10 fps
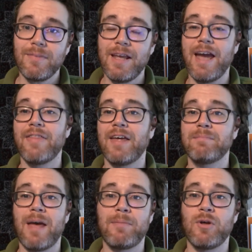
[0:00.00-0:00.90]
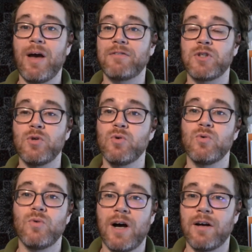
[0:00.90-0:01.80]
and then maybe you have
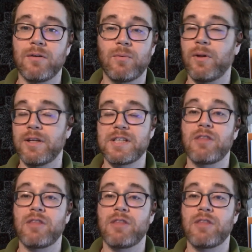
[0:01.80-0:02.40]
let's